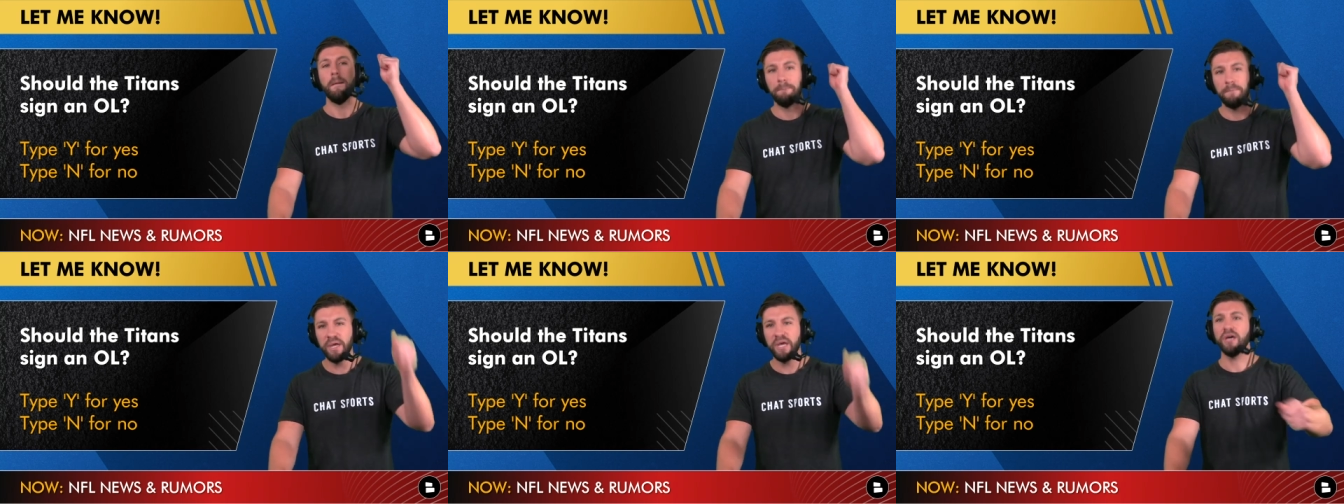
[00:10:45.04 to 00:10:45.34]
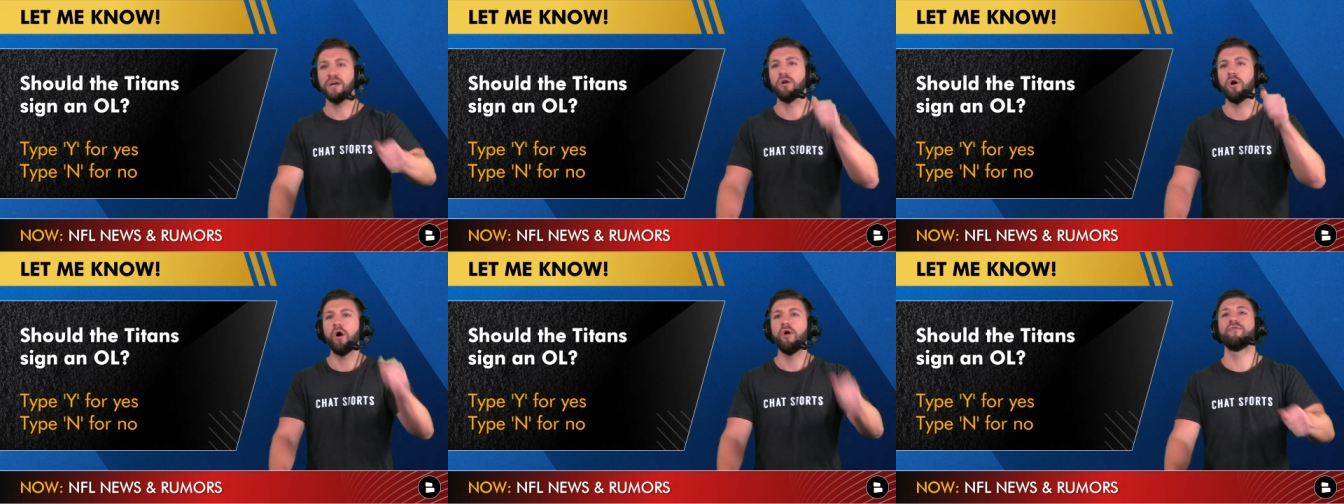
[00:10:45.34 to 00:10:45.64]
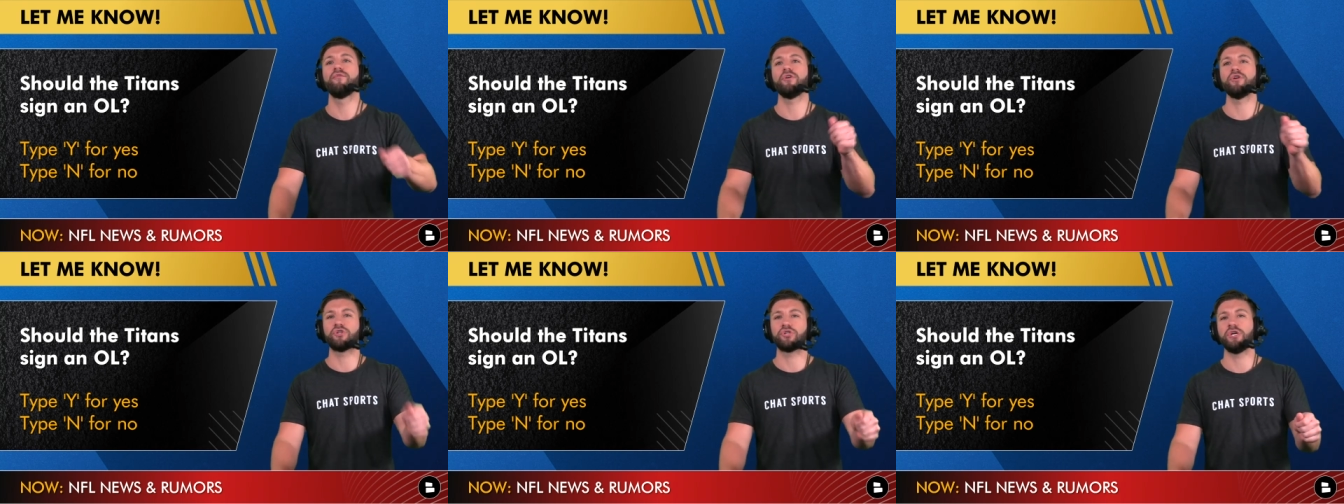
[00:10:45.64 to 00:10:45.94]
be an
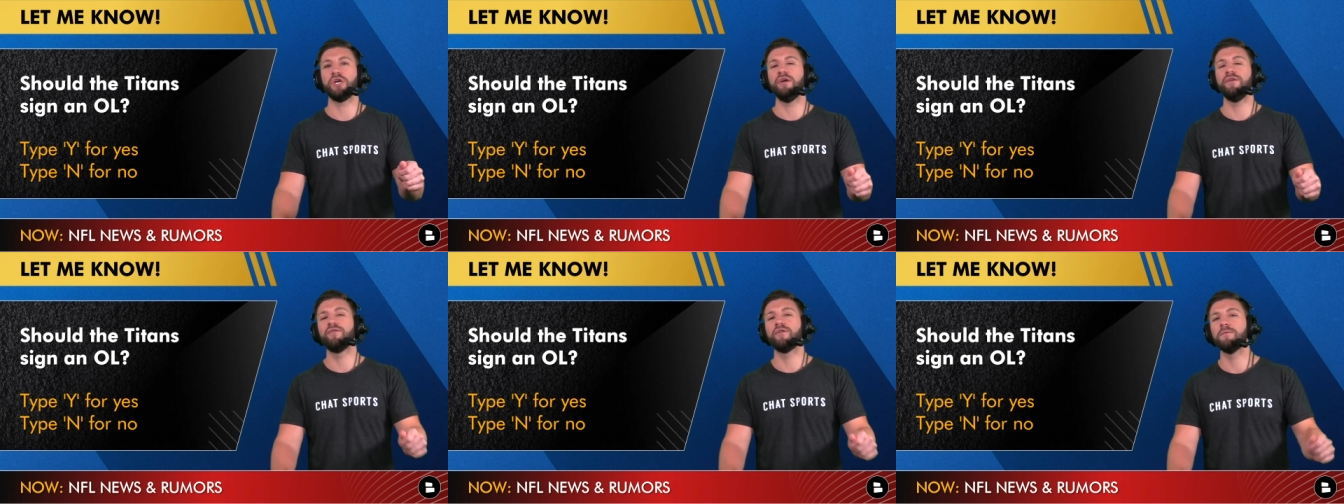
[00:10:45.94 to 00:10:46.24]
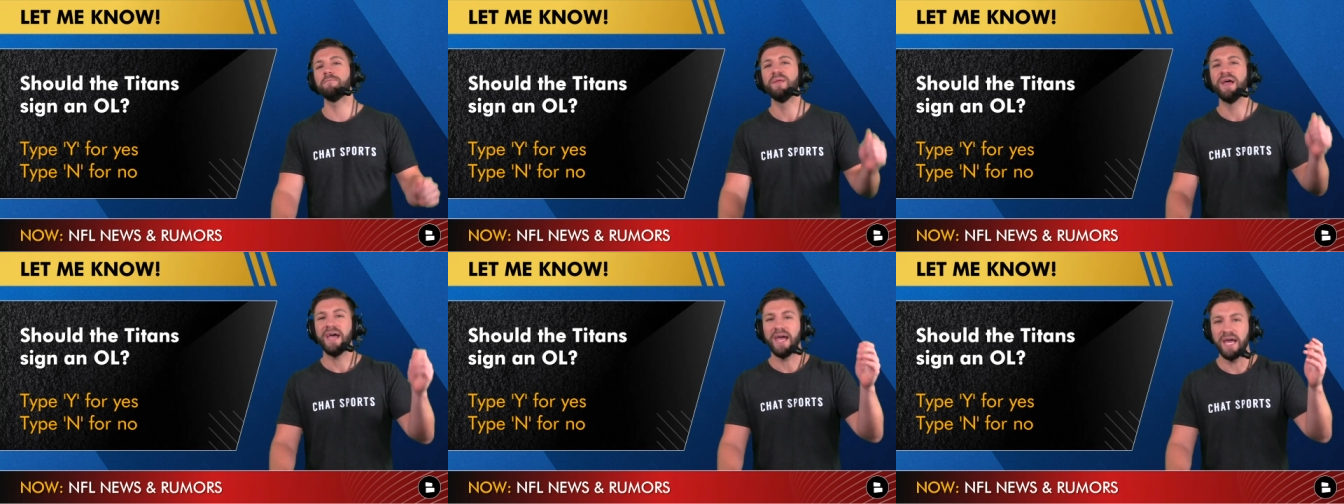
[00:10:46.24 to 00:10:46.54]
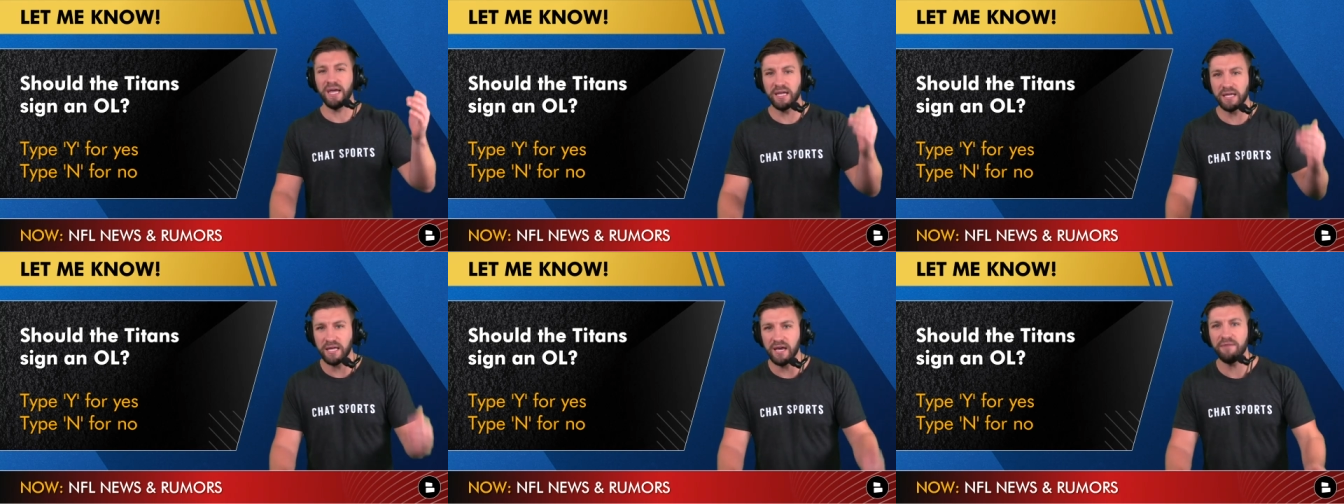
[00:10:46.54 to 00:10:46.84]
overachiever
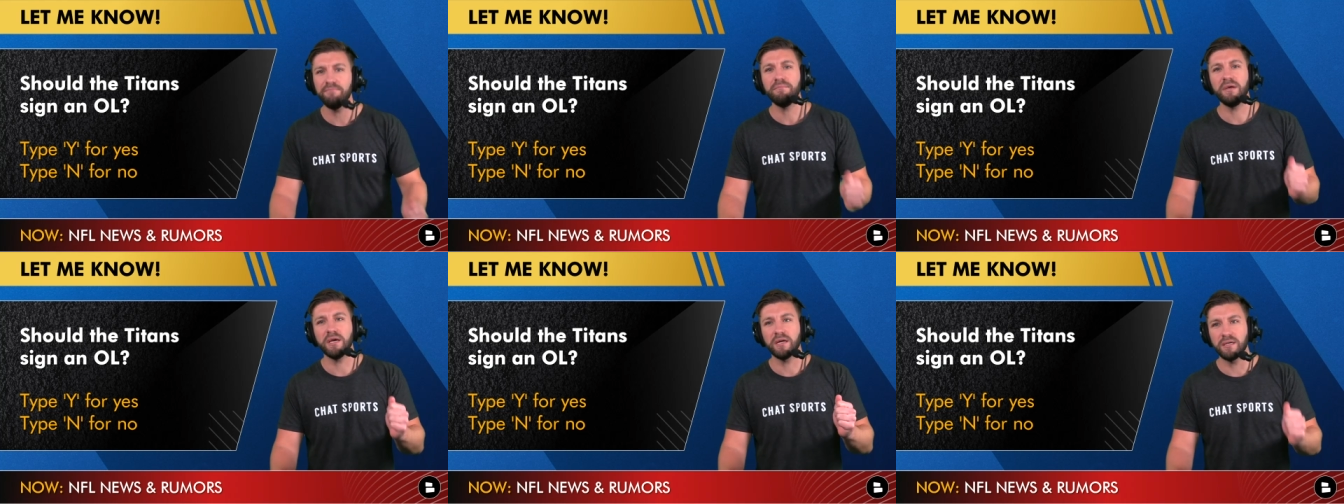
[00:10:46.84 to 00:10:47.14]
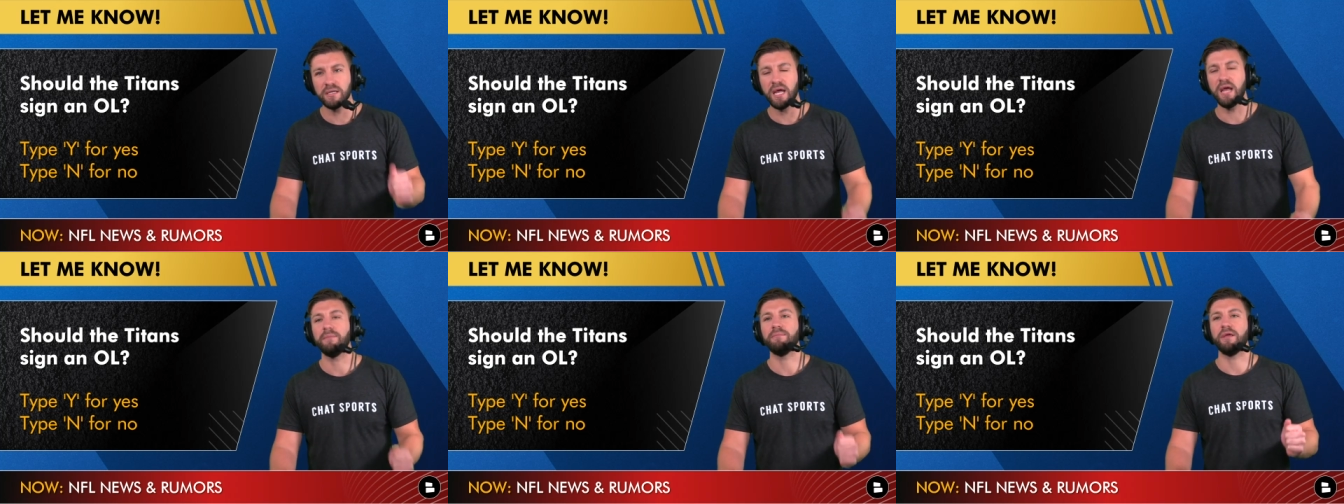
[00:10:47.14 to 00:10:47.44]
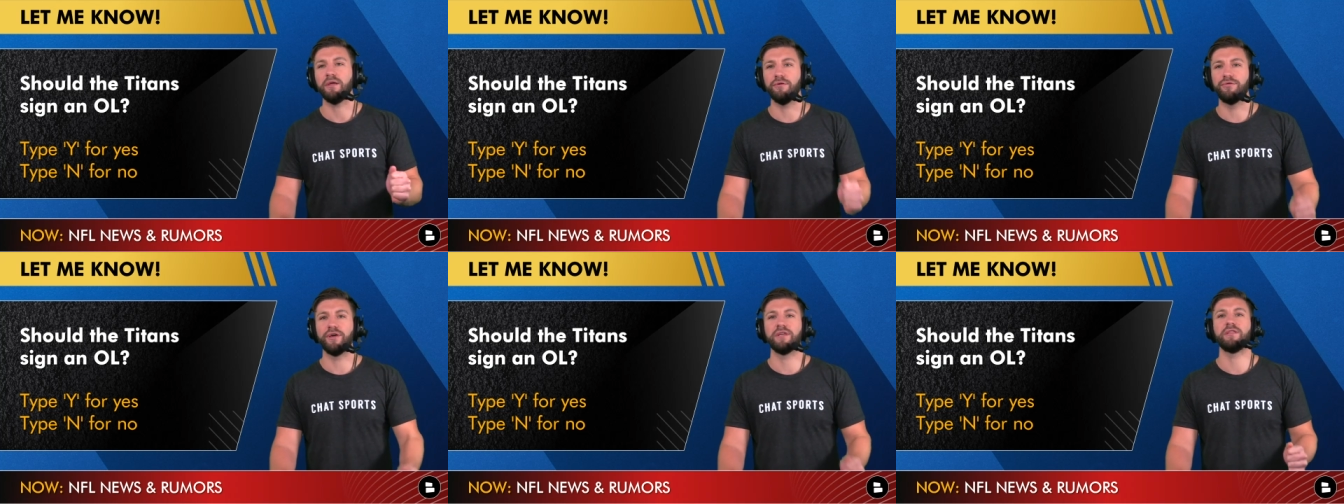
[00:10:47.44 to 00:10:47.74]
and give me a name that
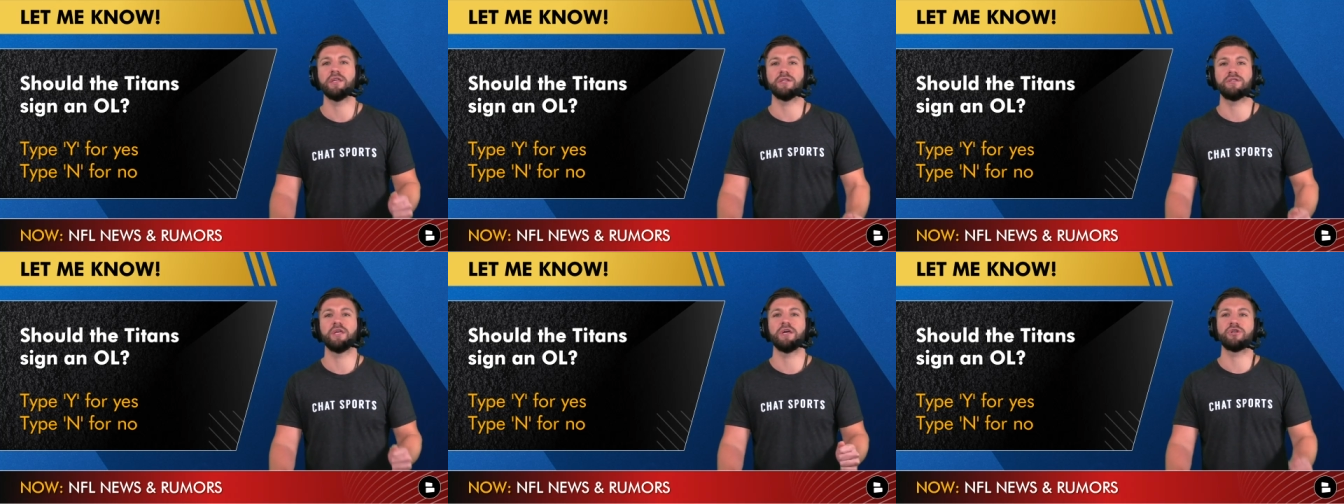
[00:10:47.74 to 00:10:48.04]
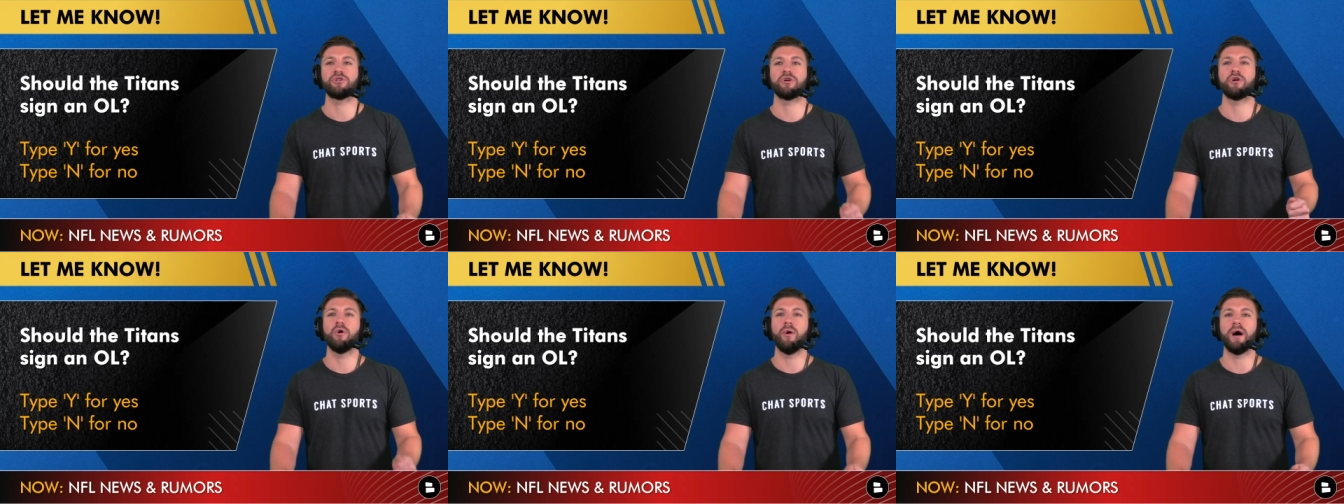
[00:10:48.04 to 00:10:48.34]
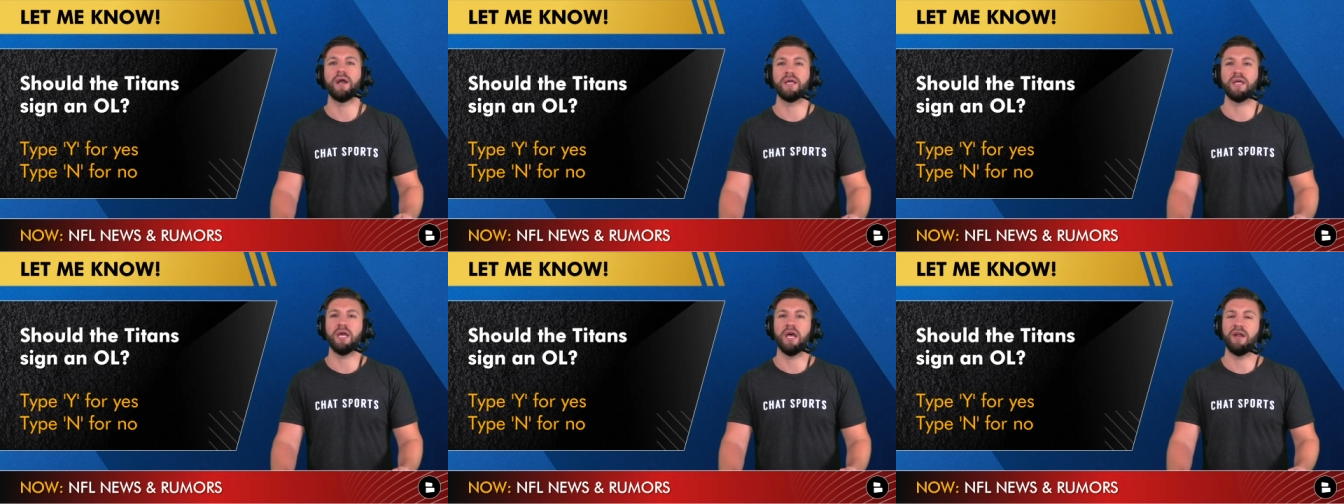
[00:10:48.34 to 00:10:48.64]
you think that they should go
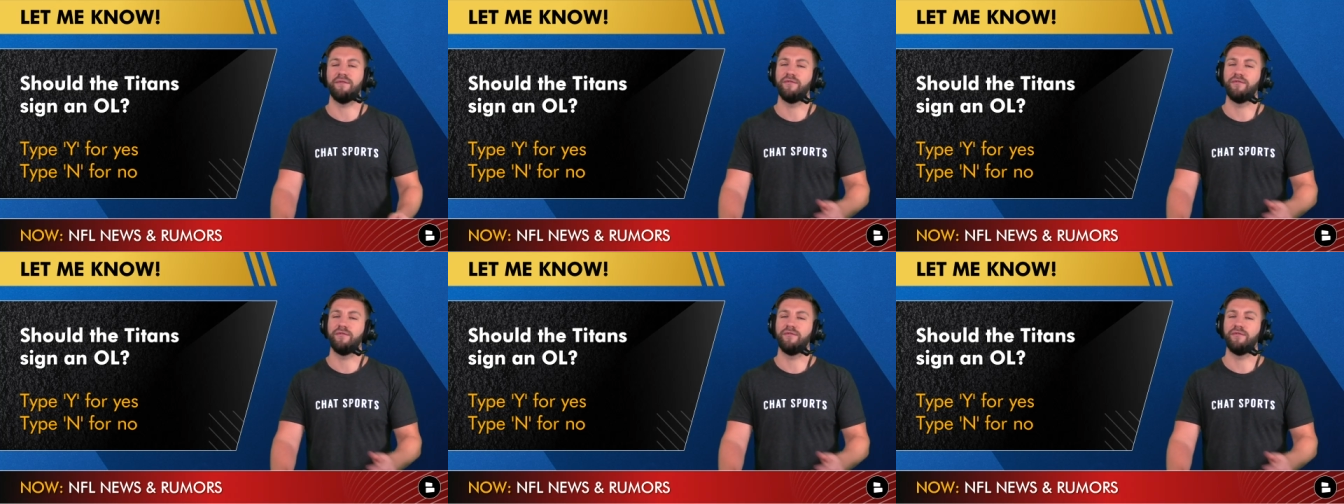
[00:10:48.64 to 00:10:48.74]
out and get.